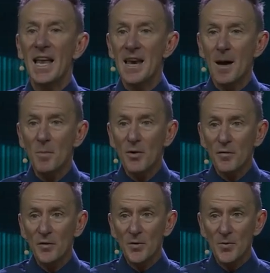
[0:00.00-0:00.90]
A number
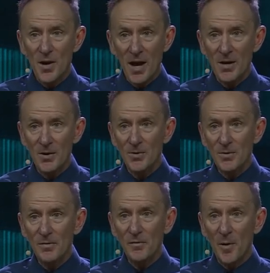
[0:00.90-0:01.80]
of you
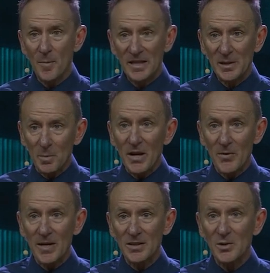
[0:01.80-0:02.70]
know from
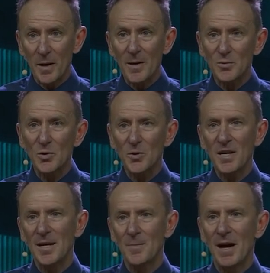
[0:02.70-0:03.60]
experience what I'm
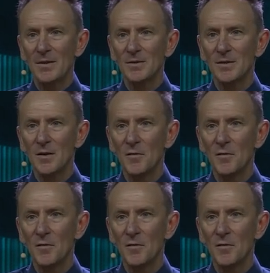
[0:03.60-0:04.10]
talking about,